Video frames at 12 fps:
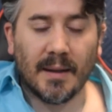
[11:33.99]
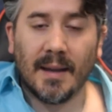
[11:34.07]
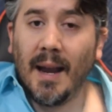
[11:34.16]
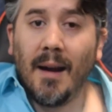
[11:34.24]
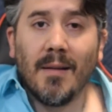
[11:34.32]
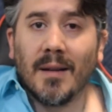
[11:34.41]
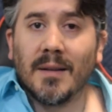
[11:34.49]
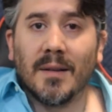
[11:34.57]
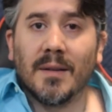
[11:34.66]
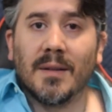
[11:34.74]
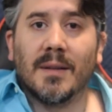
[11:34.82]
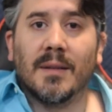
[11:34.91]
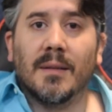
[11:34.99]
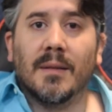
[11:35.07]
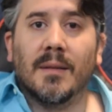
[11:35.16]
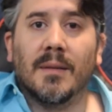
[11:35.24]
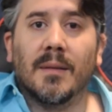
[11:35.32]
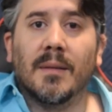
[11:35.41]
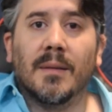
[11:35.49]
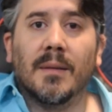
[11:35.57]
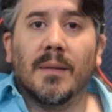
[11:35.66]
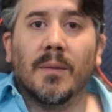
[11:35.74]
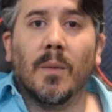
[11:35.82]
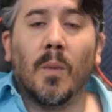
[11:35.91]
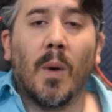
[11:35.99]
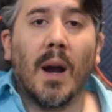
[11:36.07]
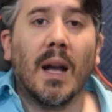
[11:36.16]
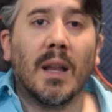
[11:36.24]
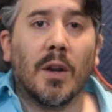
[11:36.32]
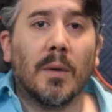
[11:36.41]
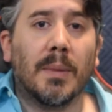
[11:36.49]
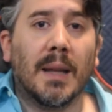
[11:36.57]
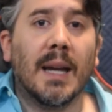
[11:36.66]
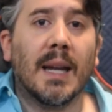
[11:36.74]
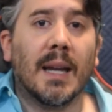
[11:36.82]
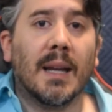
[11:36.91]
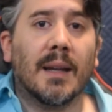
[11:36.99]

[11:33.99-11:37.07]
characters while you're playing.